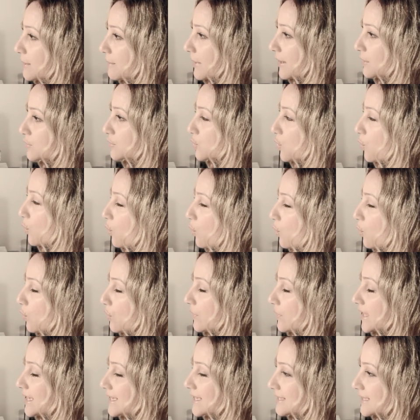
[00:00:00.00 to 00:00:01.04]
about all
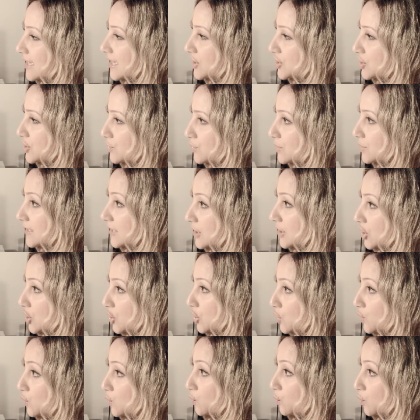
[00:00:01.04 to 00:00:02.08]
the essentials that
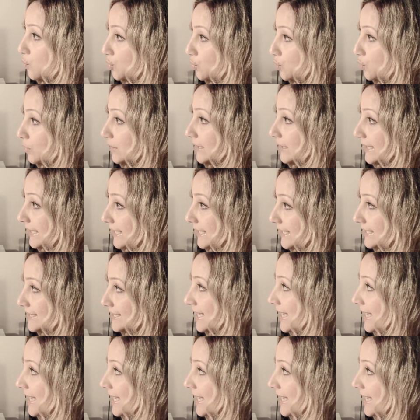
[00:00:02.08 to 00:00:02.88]
you will need.